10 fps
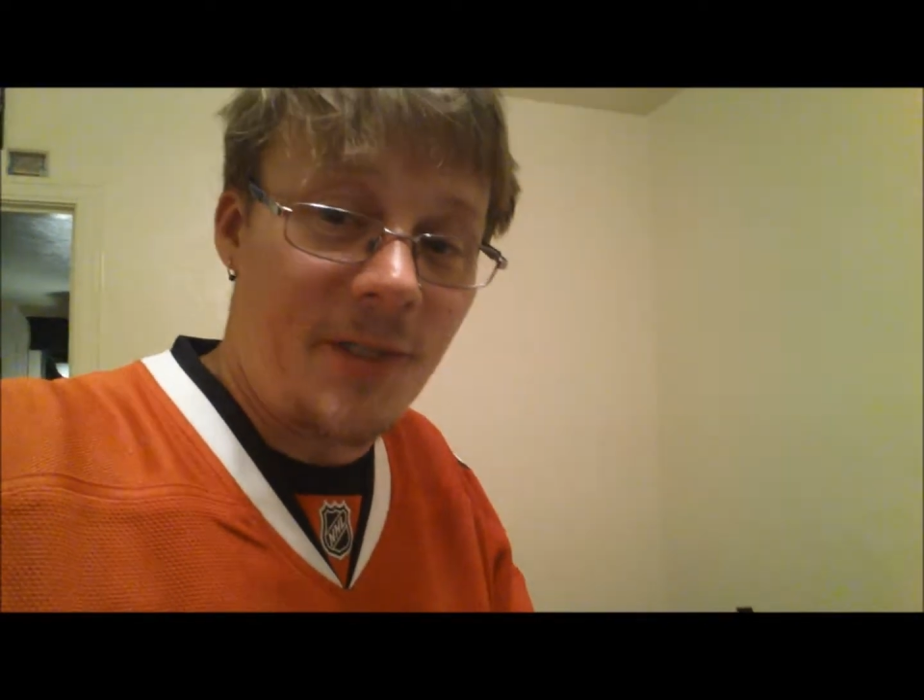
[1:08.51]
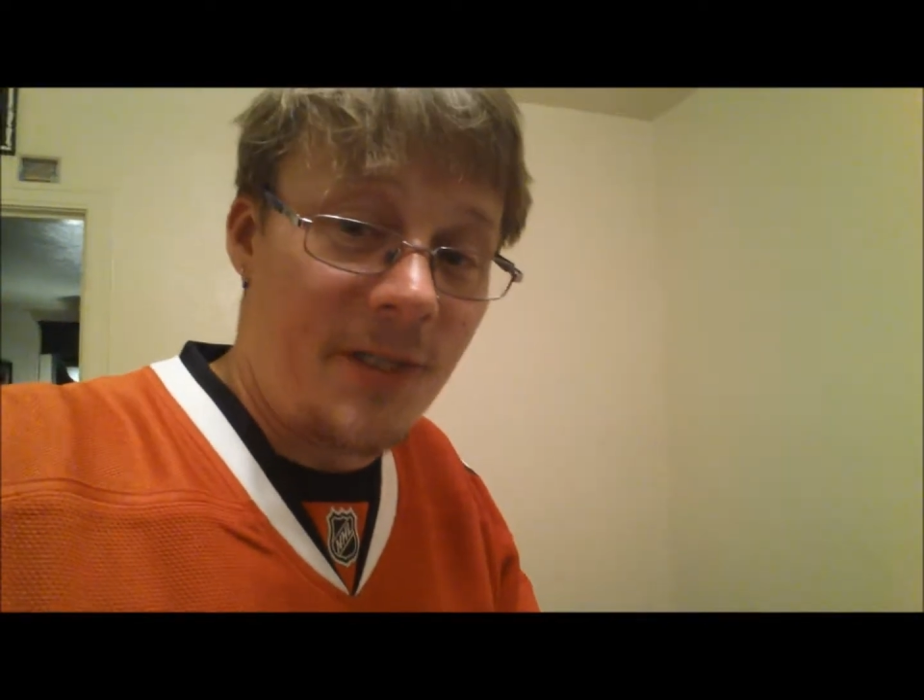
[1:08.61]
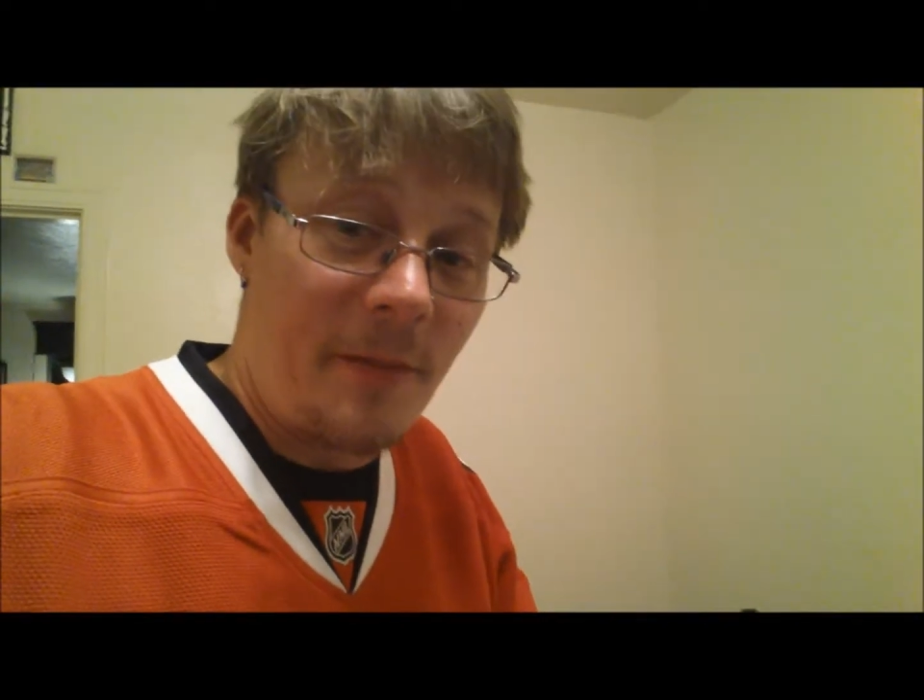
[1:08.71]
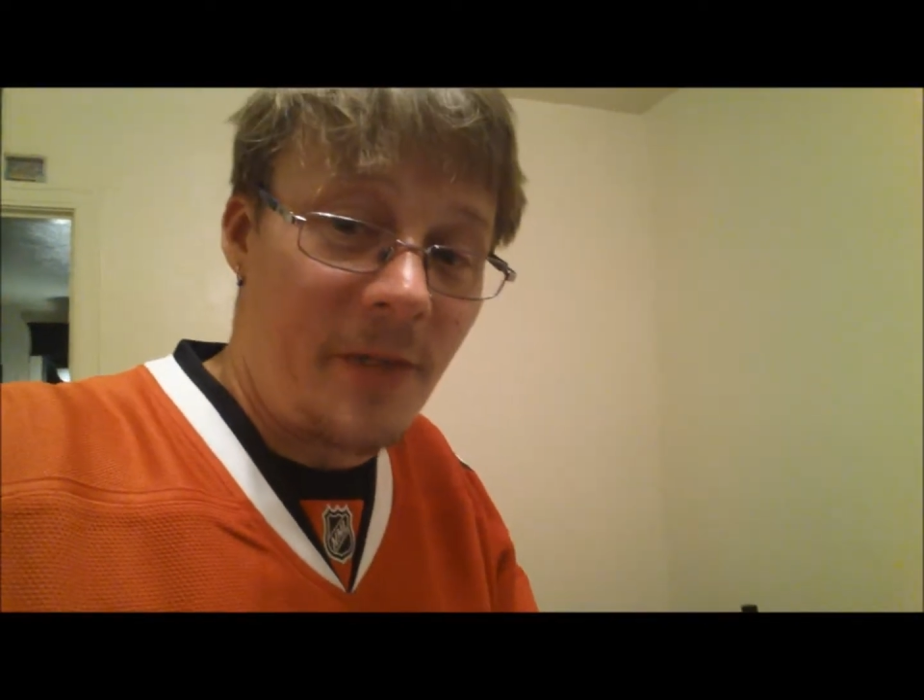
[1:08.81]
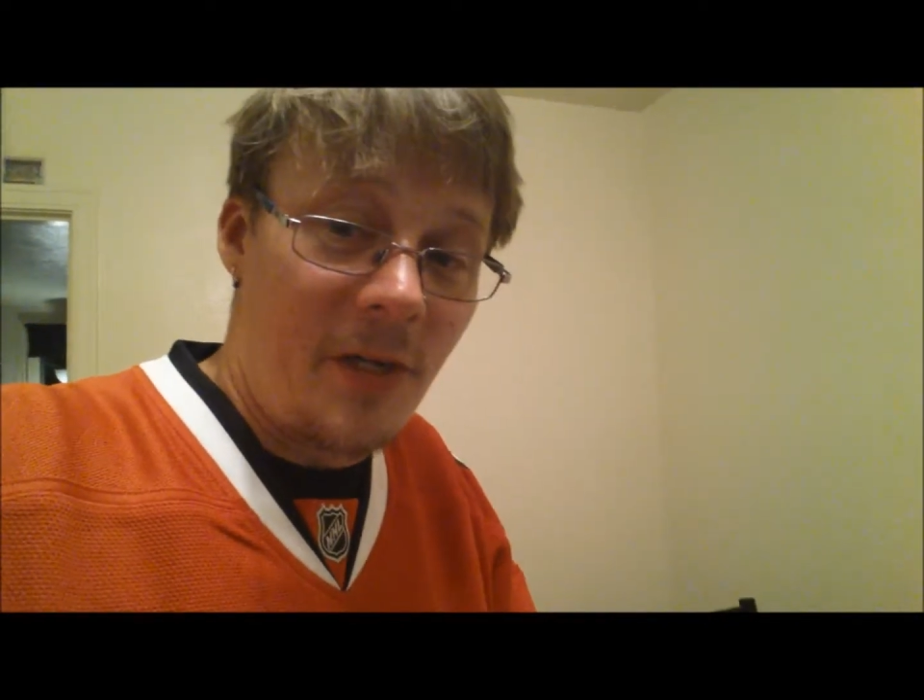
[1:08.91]
It's
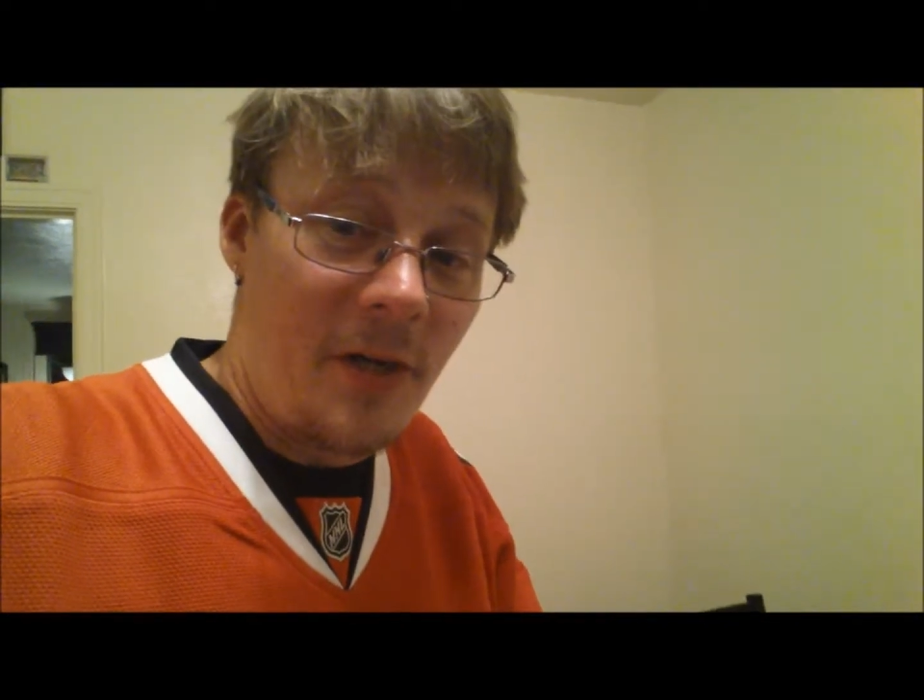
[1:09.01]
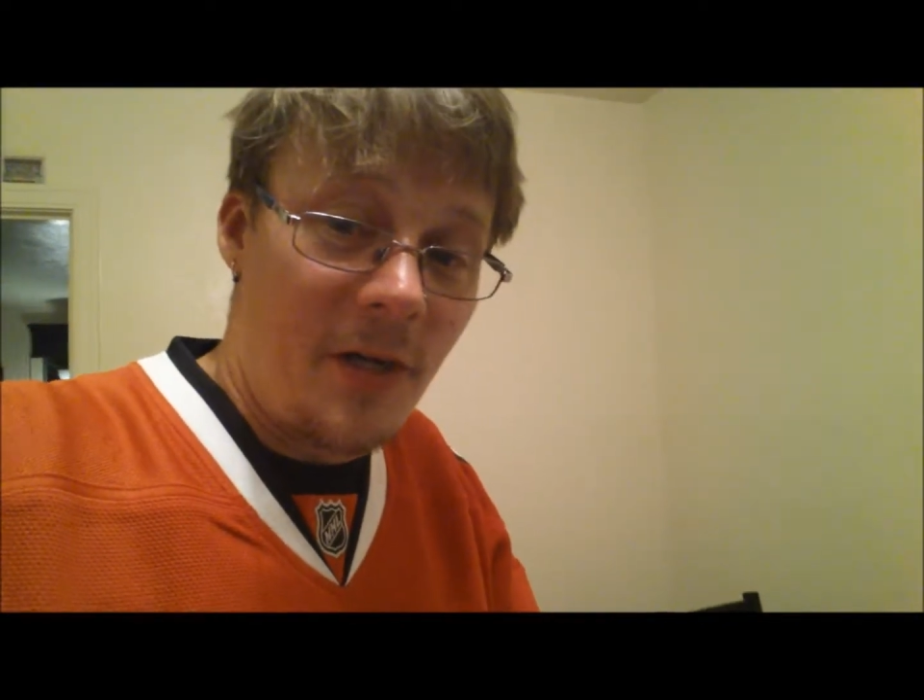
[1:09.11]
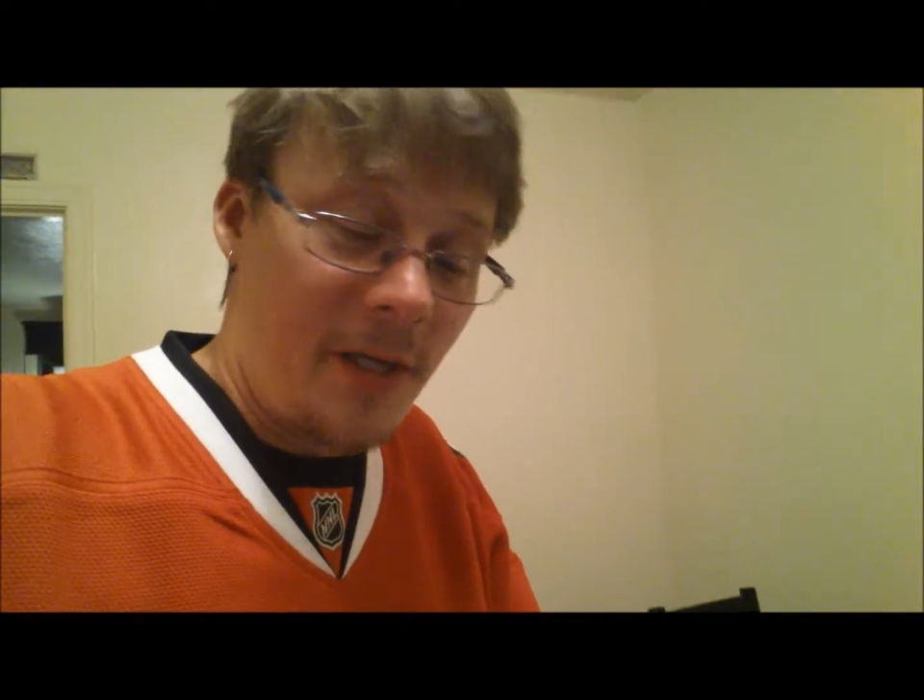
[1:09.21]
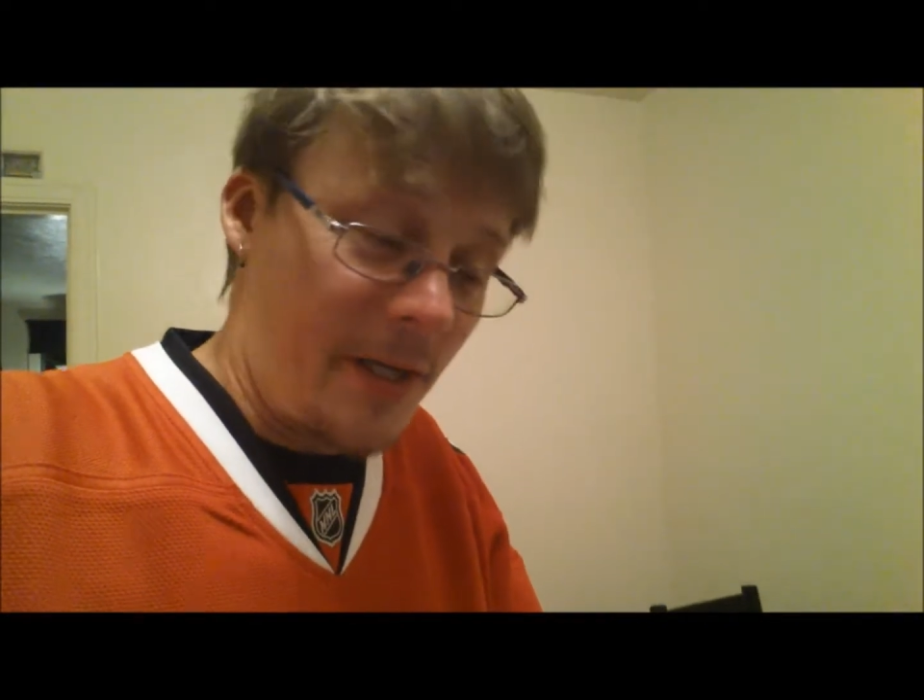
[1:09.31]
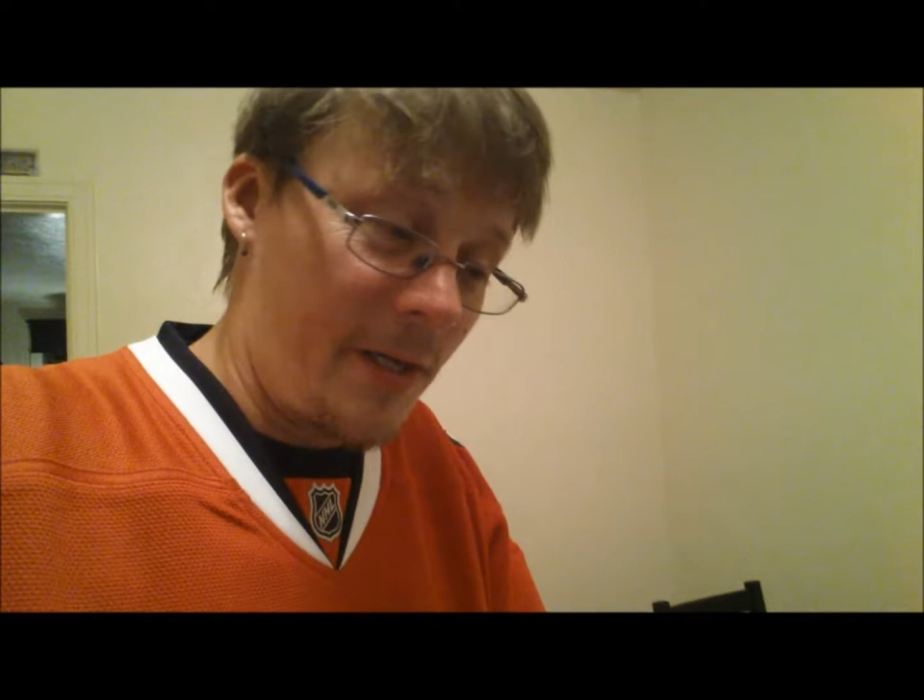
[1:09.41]
come and
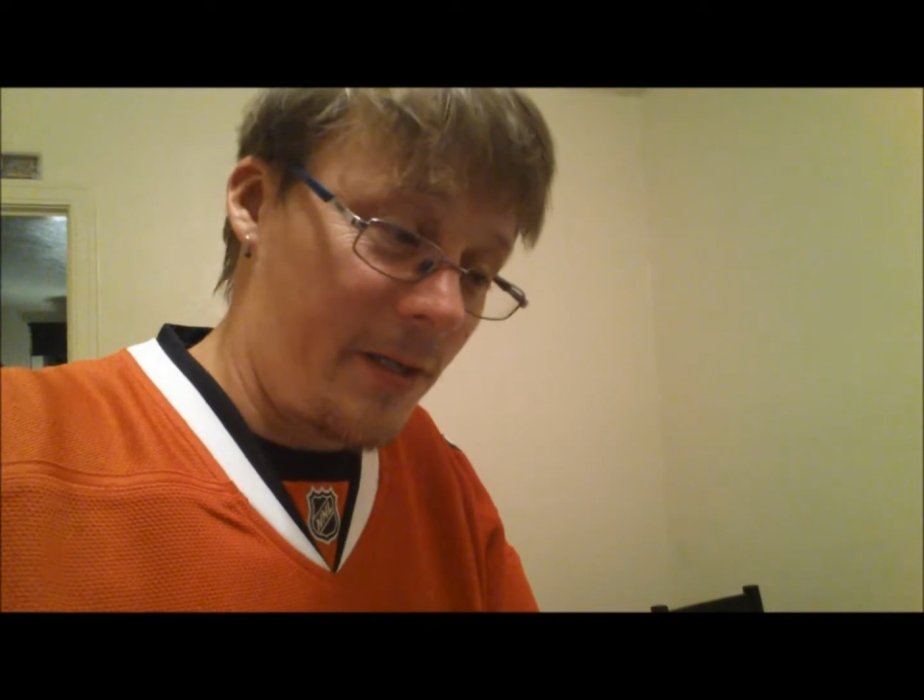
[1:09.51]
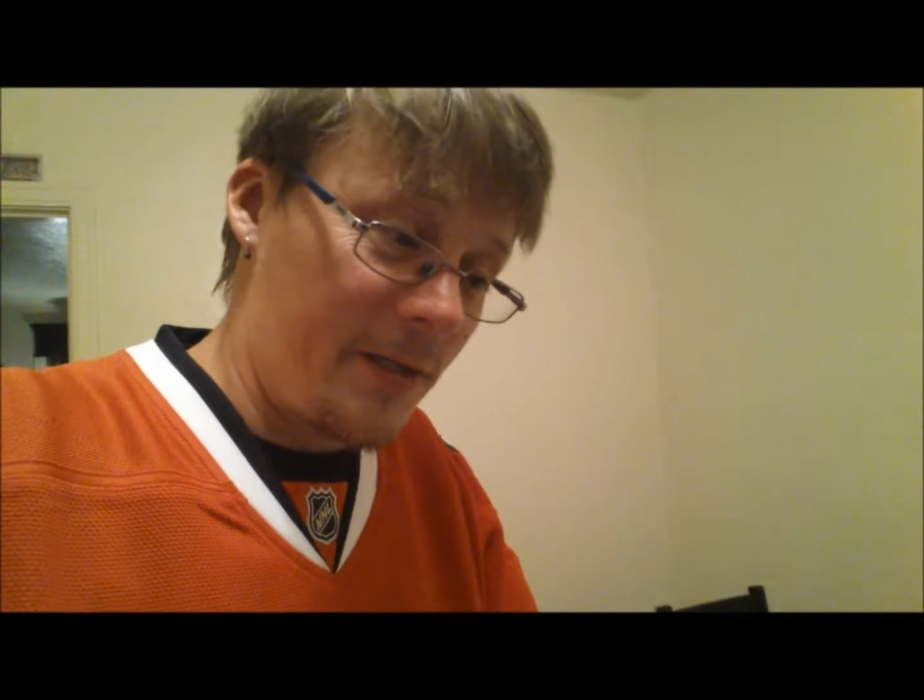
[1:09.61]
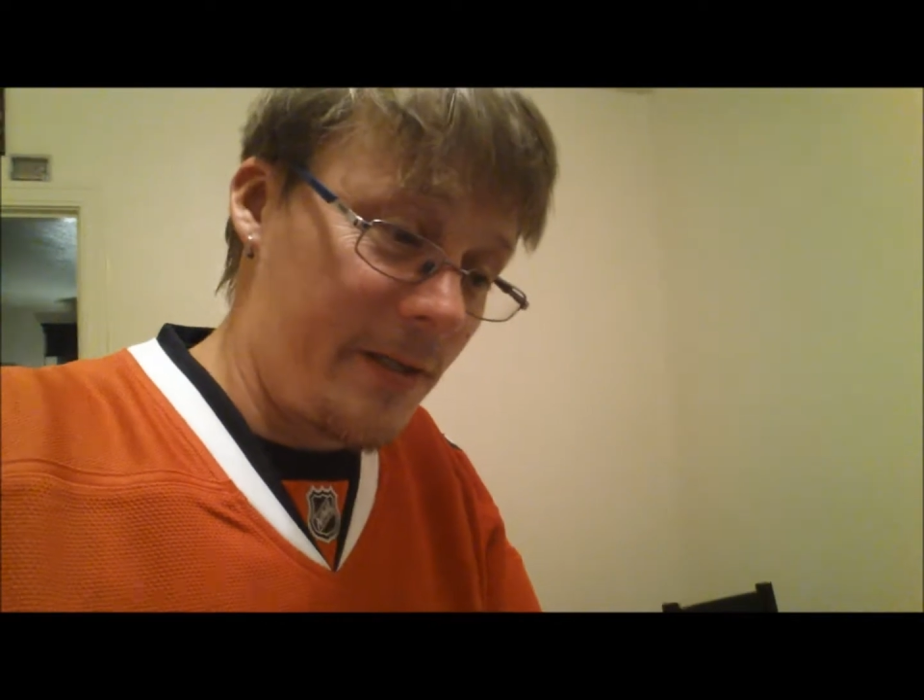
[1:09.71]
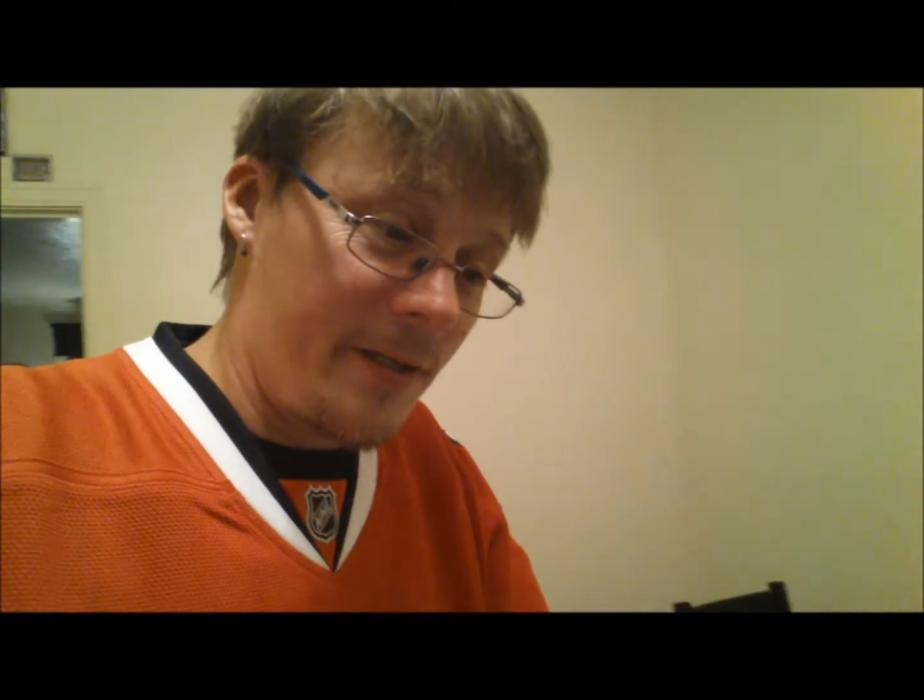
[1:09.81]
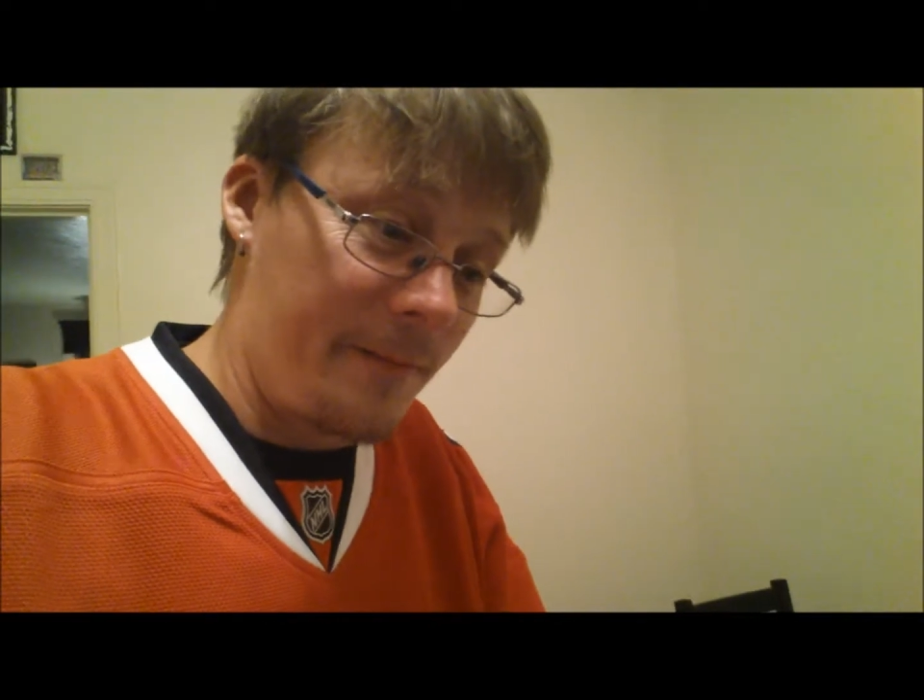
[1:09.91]
gone, and